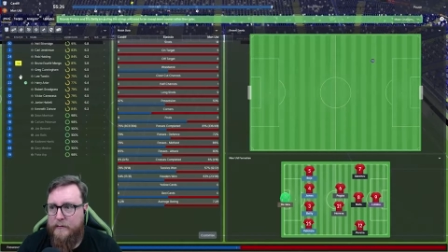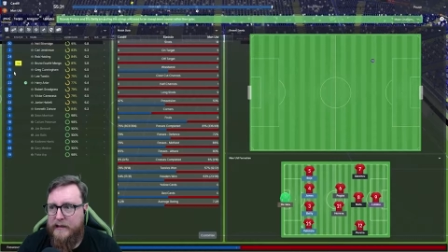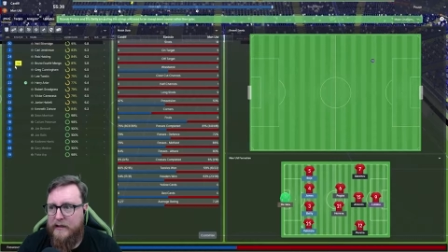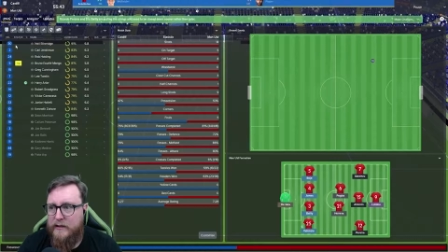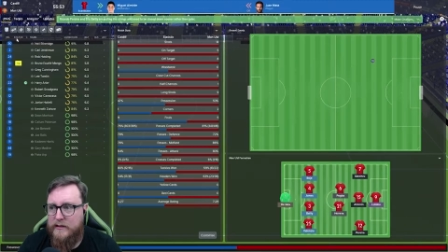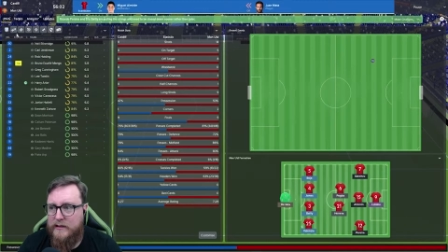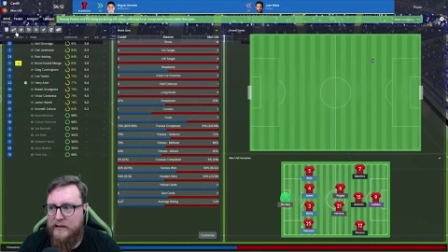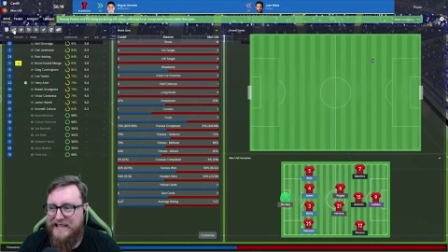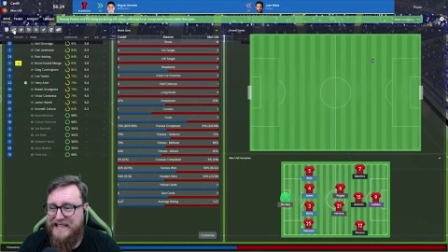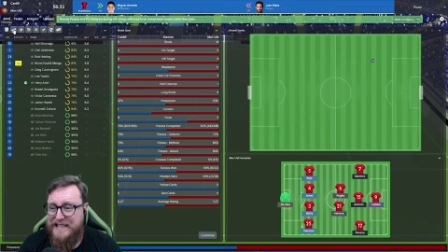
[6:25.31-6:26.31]
Because look,
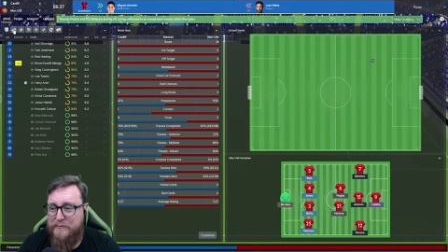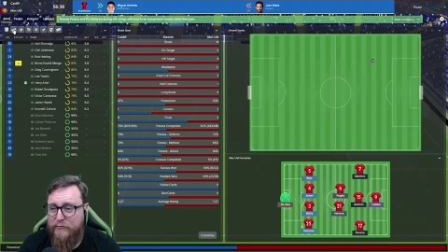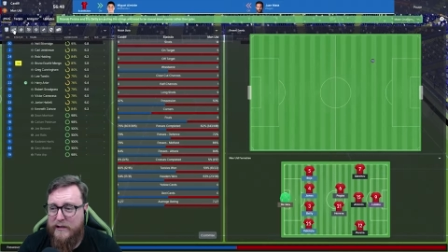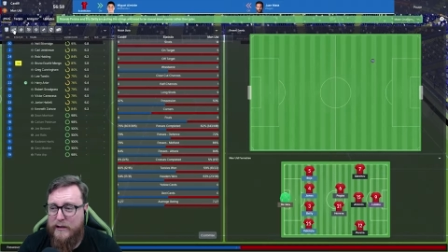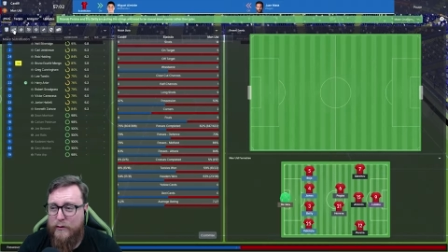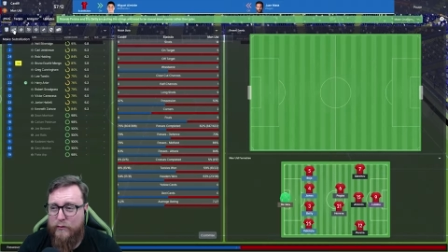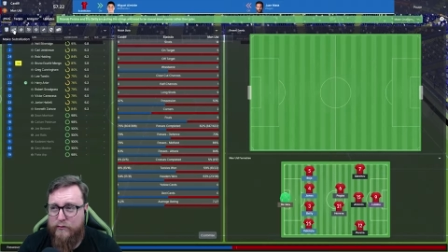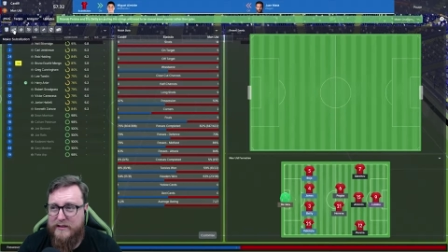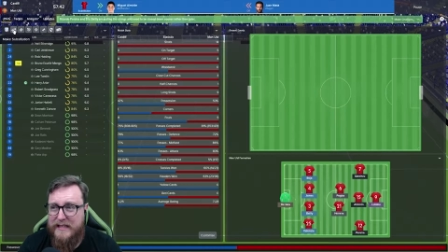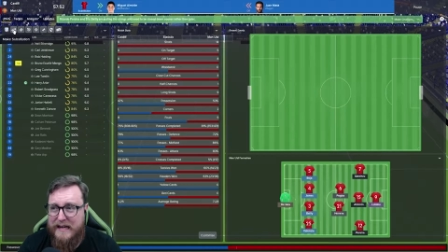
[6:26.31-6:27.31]
there's some real
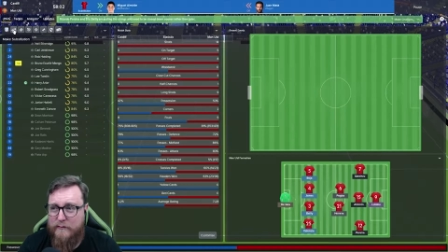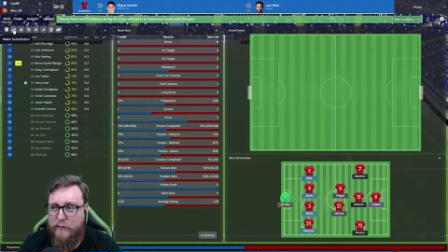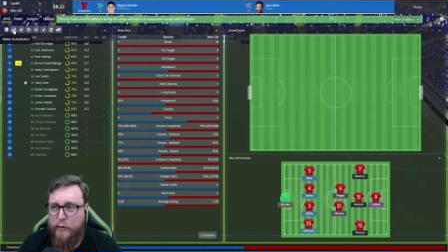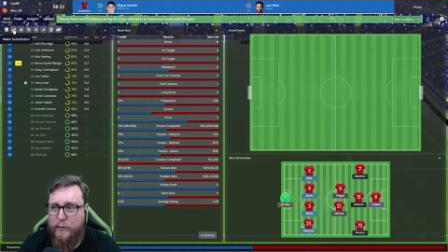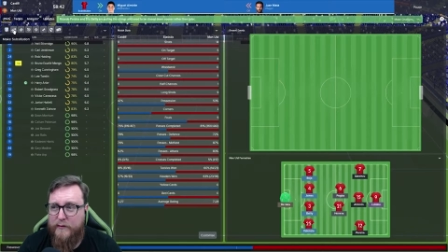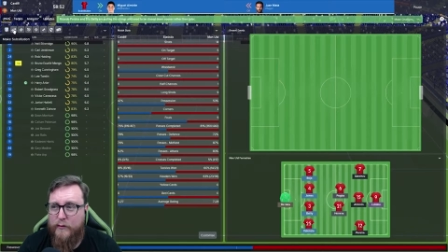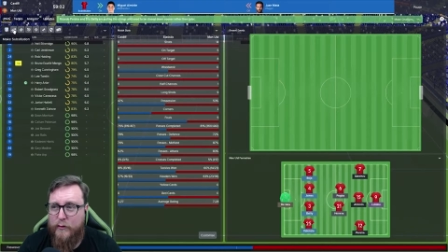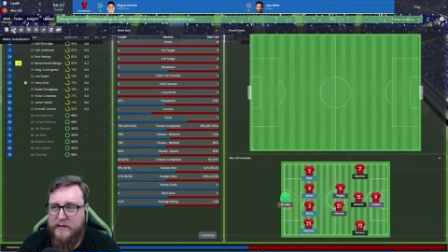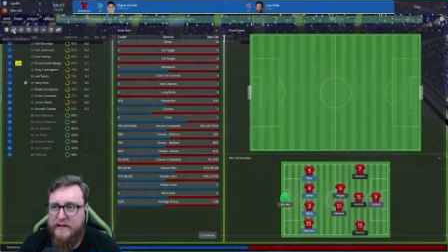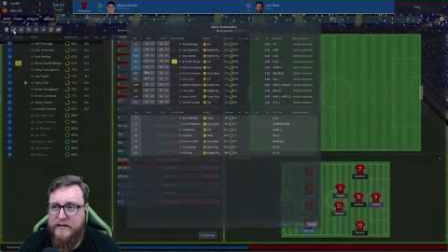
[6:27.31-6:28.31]
terrible
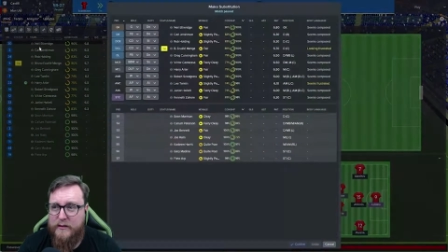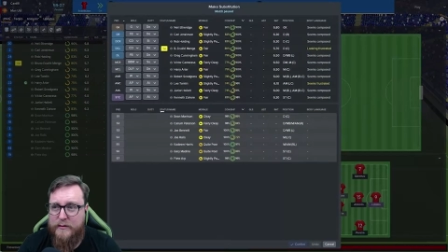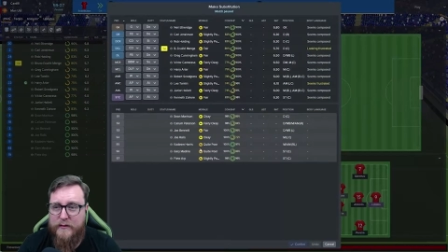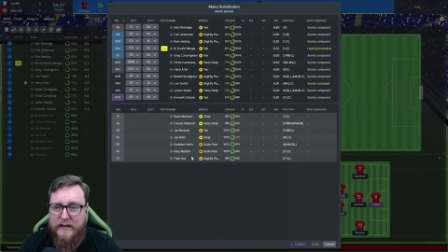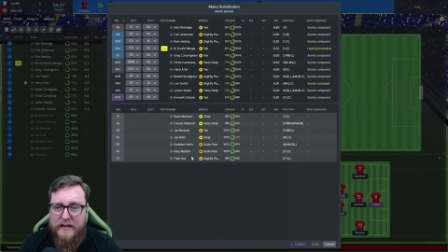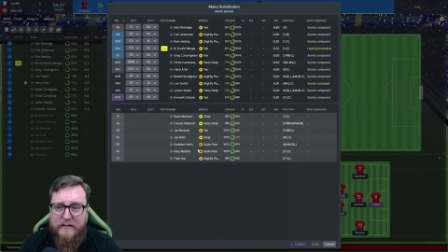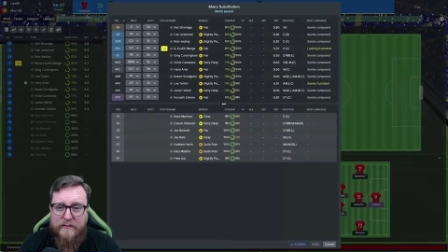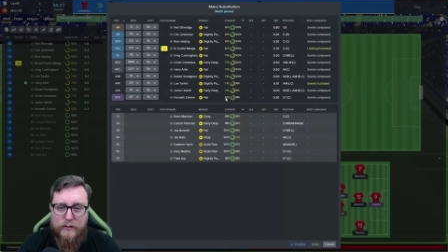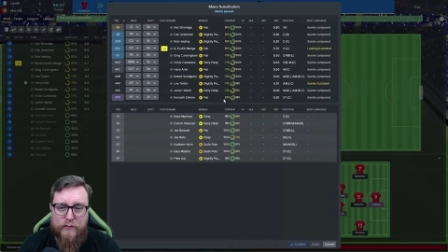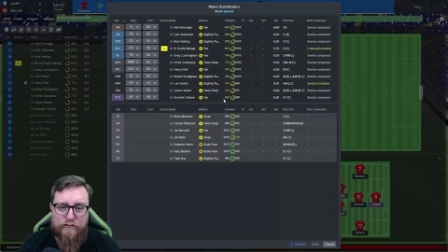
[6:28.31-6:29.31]
performances going on
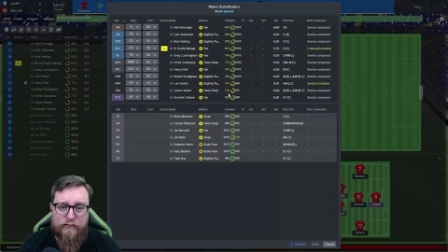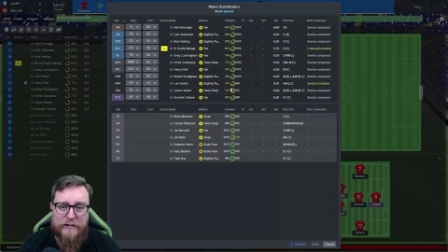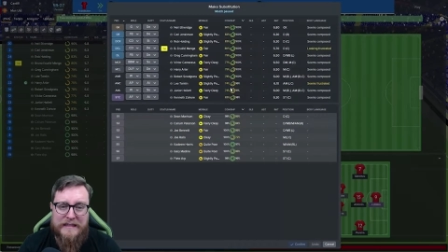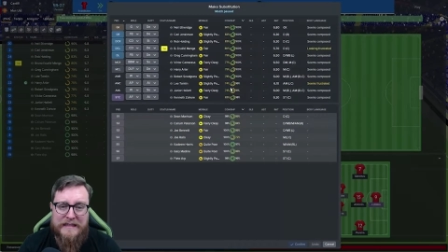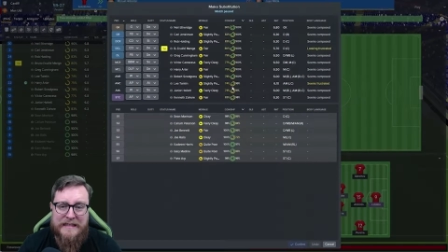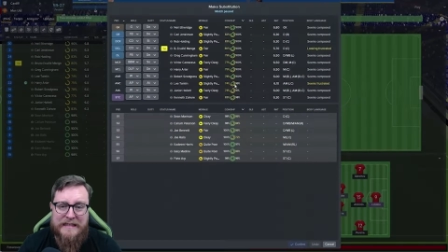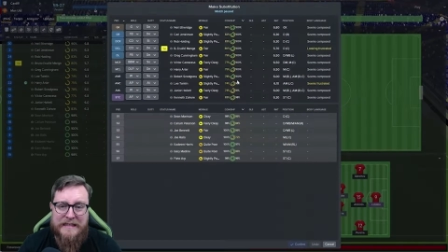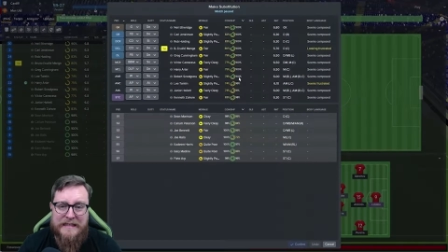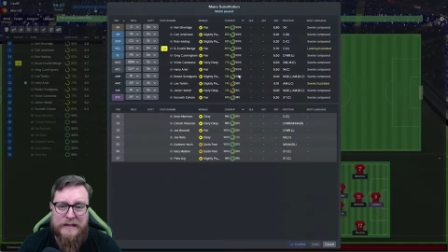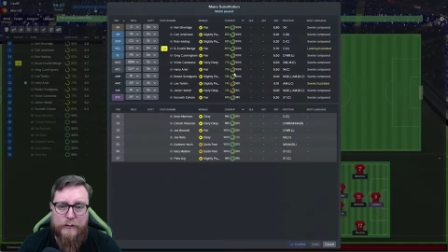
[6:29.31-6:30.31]
there.
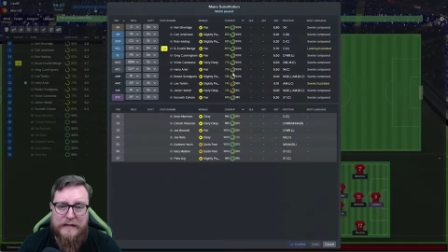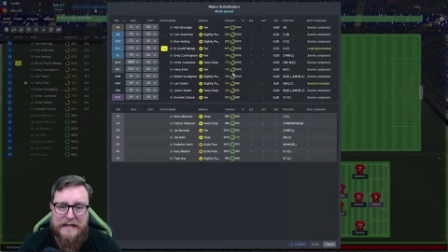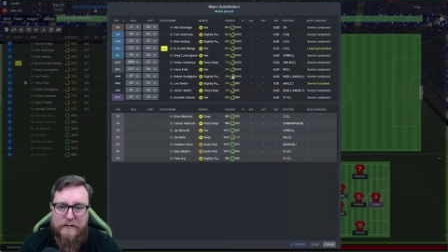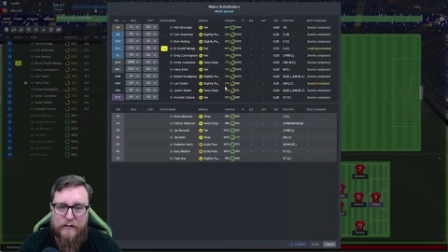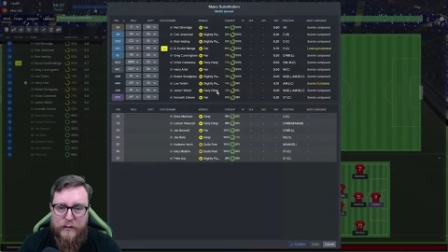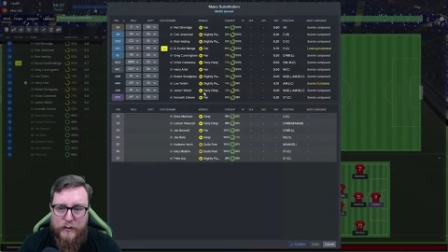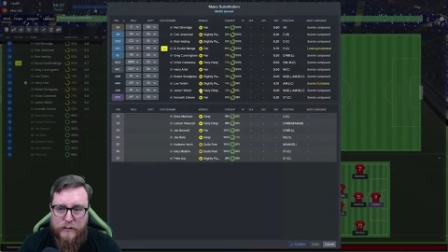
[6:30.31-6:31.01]
Real terrible.